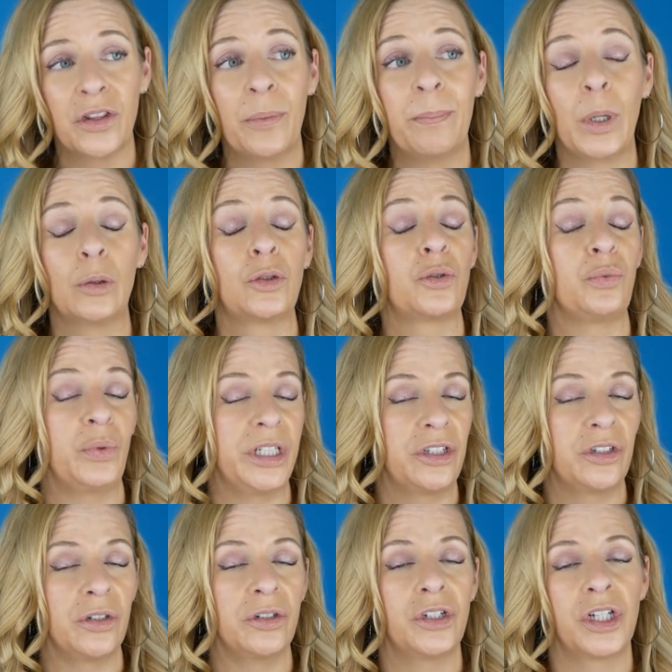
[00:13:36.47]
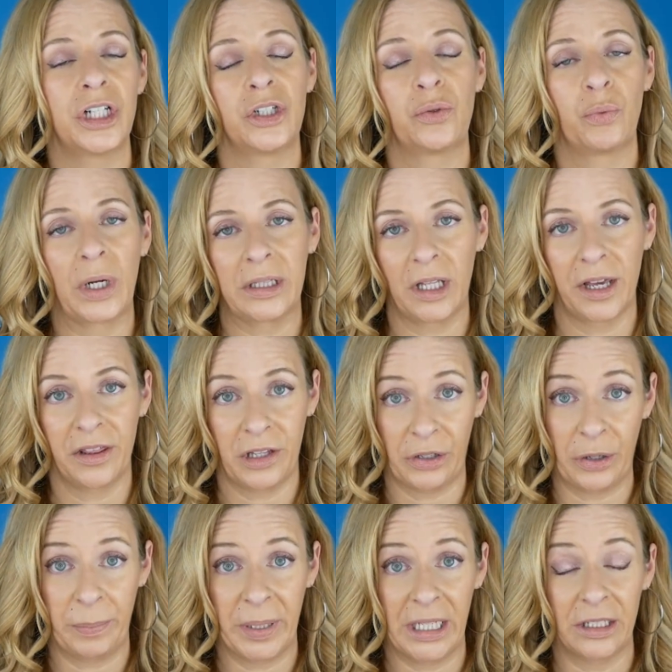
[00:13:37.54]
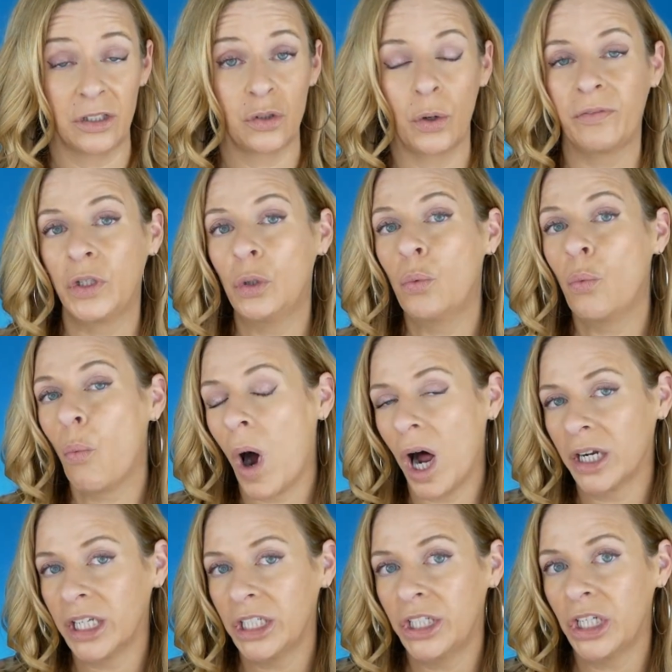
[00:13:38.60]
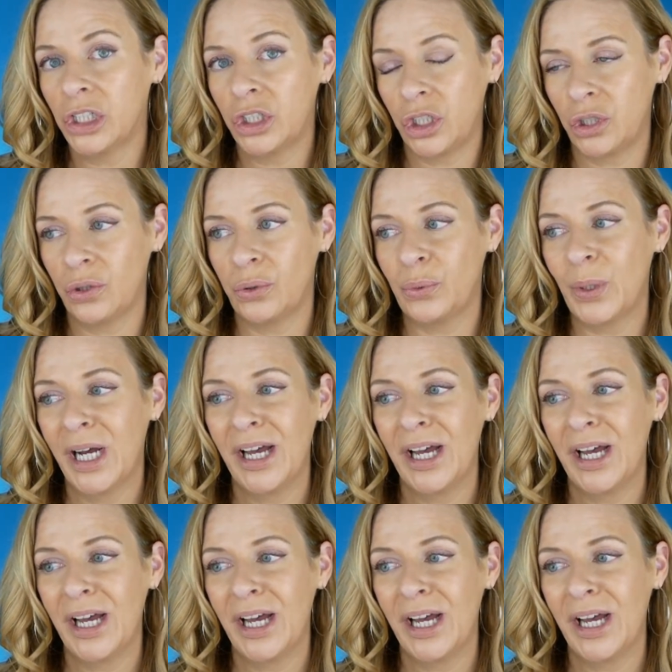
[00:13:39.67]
The most researched is red light therapy. So if you wanted to